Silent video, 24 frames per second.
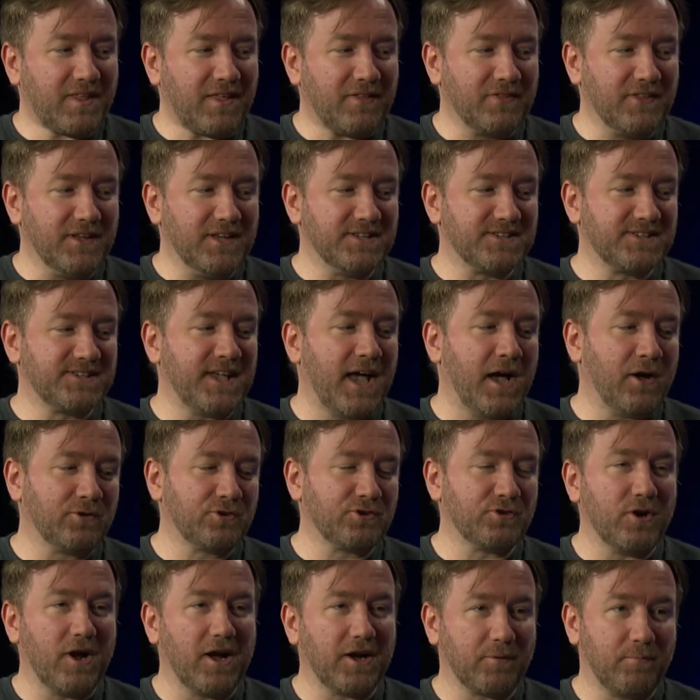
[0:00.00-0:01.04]
the sound
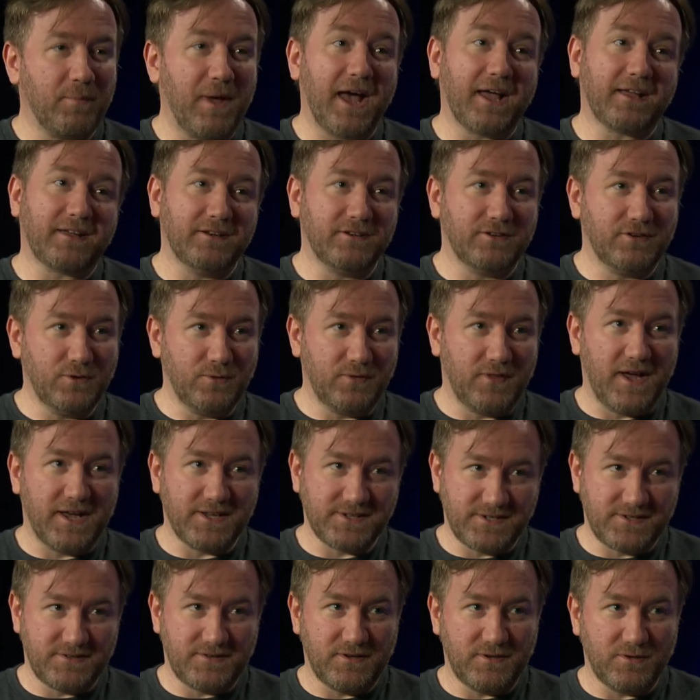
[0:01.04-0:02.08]
truck back in
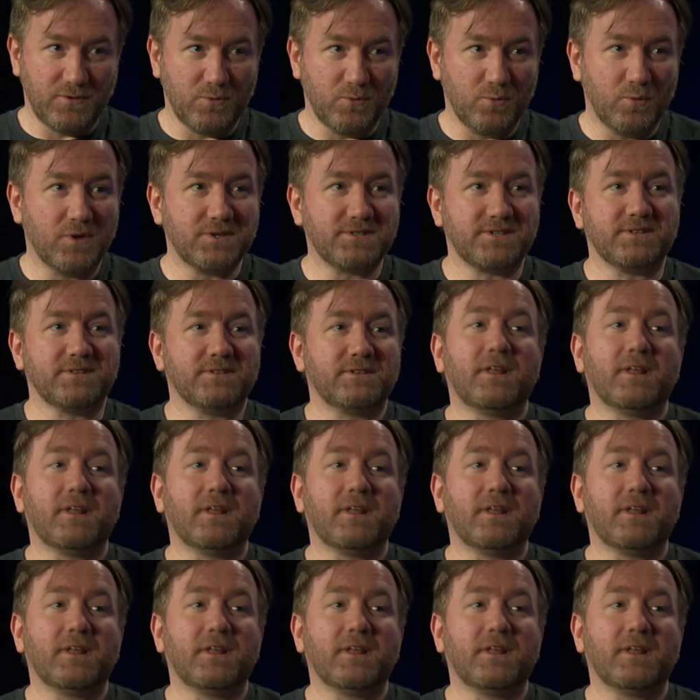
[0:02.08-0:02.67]
2002 wasn't